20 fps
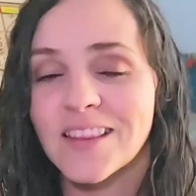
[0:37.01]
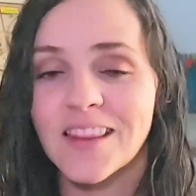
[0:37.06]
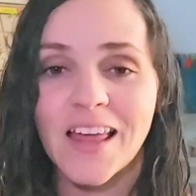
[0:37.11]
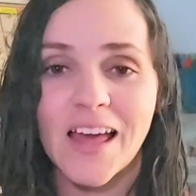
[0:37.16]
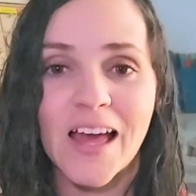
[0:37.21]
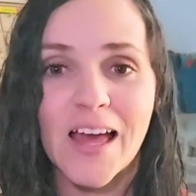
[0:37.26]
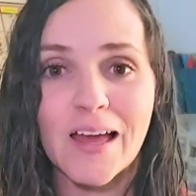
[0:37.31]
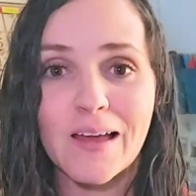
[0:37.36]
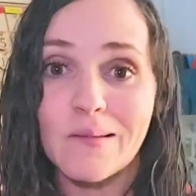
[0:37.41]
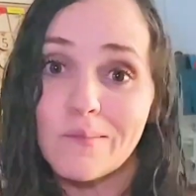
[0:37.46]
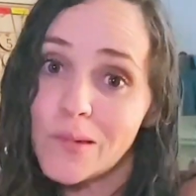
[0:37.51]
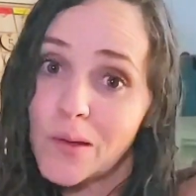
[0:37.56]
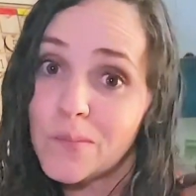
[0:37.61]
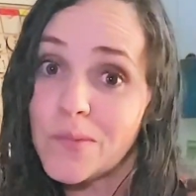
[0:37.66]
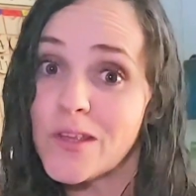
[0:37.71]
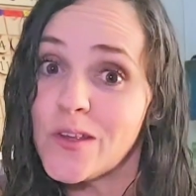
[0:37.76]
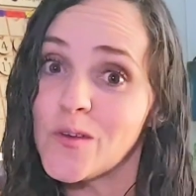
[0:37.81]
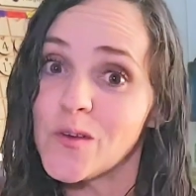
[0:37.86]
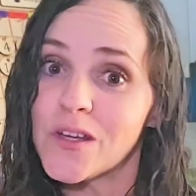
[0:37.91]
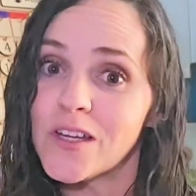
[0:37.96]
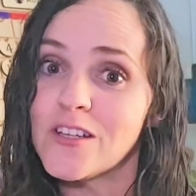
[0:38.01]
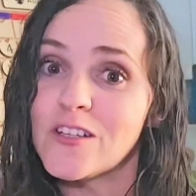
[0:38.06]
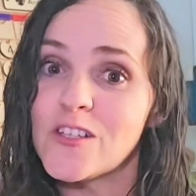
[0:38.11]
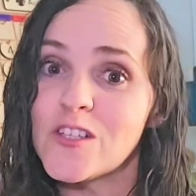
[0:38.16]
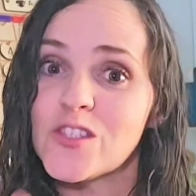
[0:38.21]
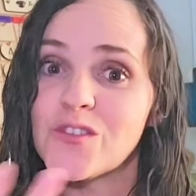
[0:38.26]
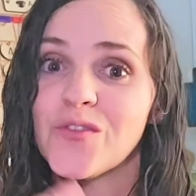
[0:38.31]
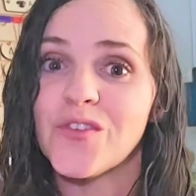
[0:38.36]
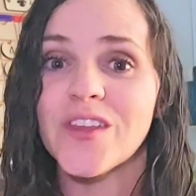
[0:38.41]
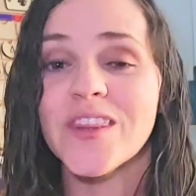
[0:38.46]
that maybe you can
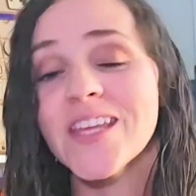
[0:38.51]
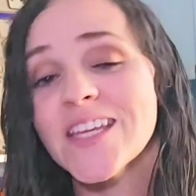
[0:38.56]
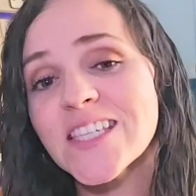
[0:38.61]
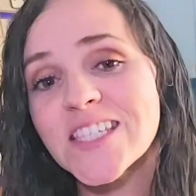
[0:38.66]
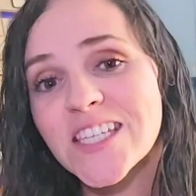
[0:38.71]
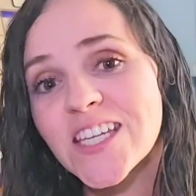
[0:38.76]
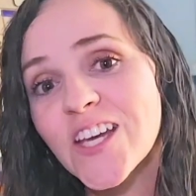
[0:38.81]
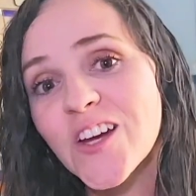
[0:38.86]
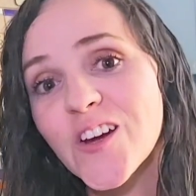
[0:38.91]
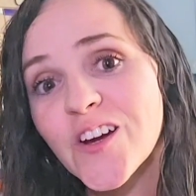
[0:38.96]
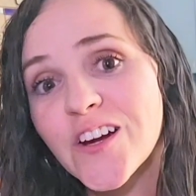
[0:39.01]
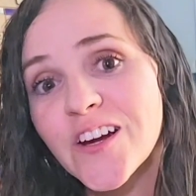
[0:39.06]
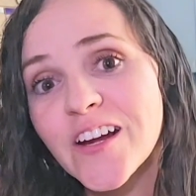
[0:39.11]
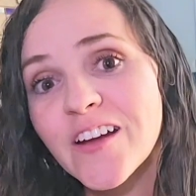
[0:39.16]
use for this year